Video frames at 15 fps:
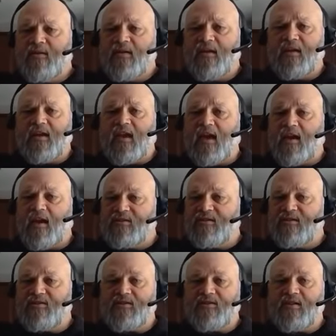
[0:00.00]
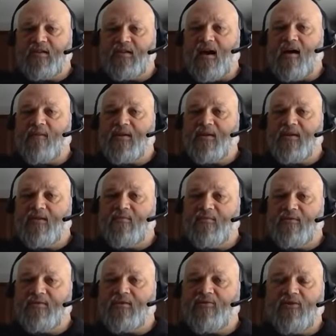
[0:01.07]
in Kansas just adopted them
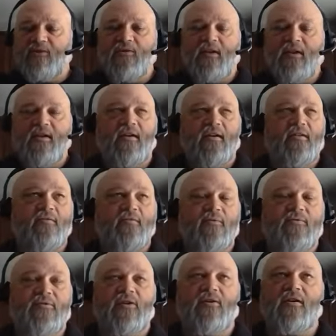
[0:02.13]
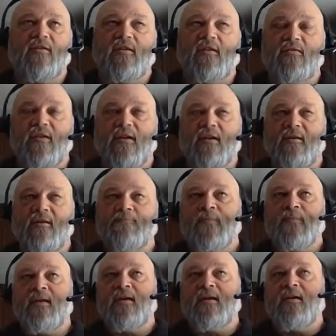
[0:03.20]
as their duty gun when we were talking the other night.
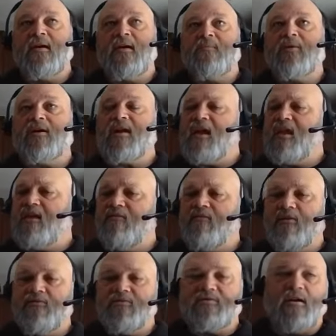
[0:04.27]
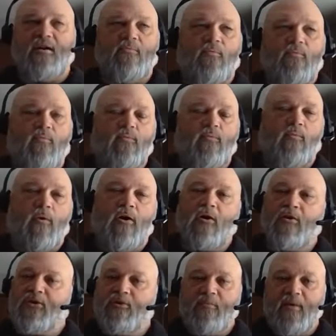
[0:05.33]
But any of those, um,
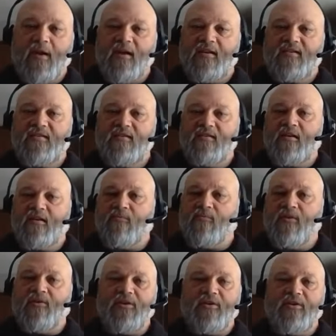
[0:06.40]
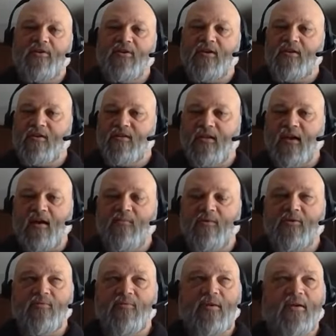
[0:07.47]
Walther makes a really good nine
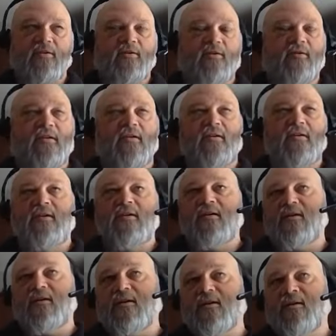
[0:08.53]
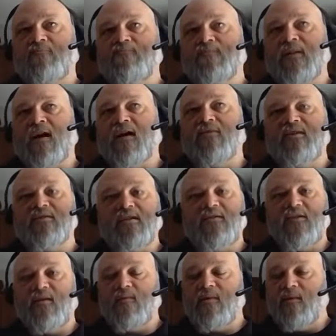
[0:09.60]
millimeter. Um, obviously,
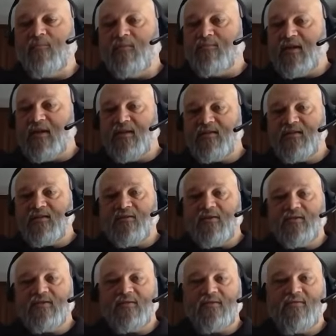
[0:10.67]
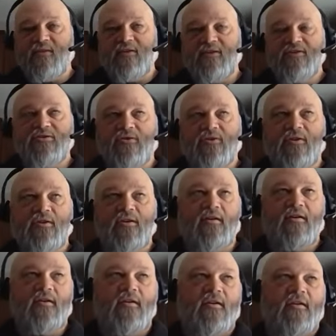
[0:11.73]
them M and P series is very strong.
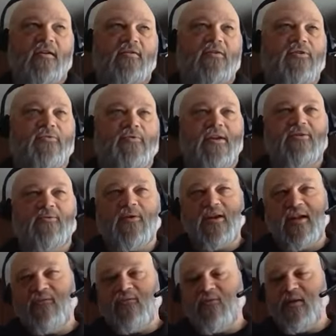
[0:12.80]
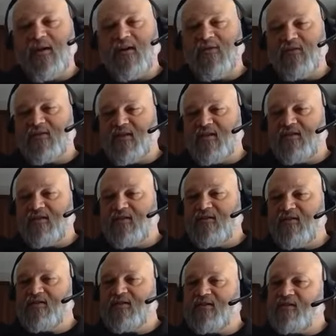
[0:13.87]
The three twenty for me, the SIG
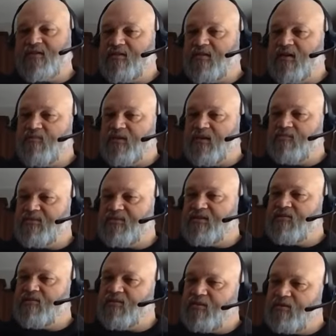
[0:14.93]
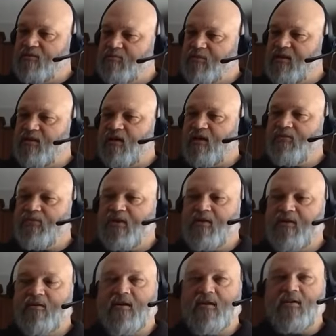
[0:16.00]
series, it's a, I'm, I'm still a little bit out
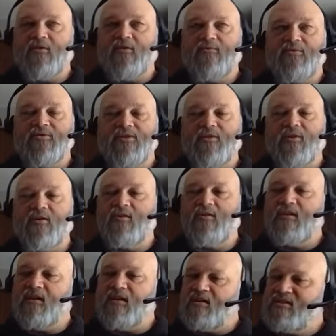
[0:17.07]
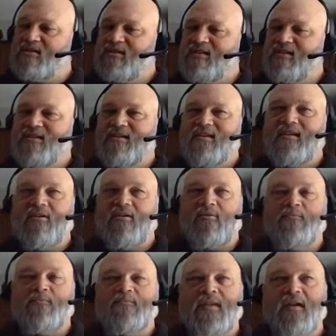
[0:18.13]
there. You know, we're starting to, you know,
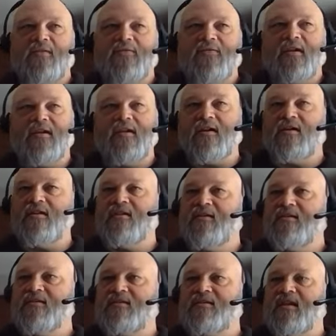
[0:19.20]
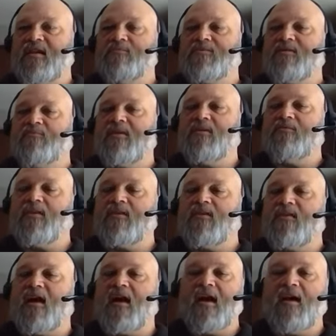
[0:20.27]
the gun seems to be
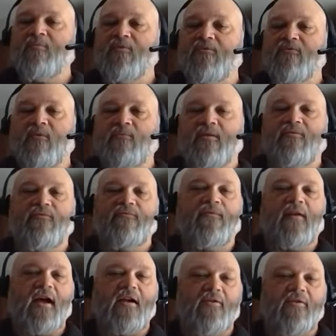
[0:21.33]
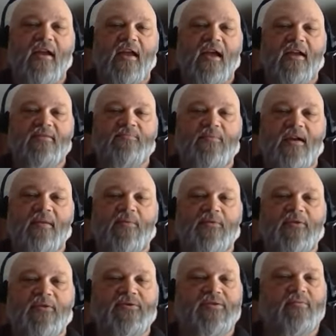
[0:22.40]
reliable from the firing aspect, but
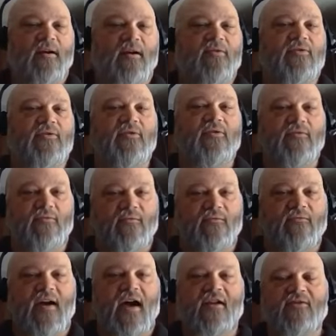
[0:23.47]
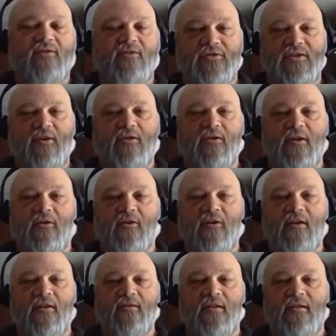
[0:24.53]
there's some other factors going
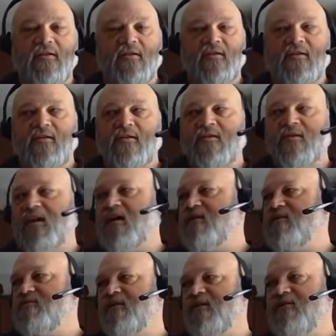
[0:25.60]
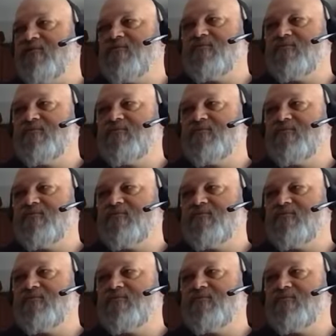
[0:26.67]
on. Hey, no.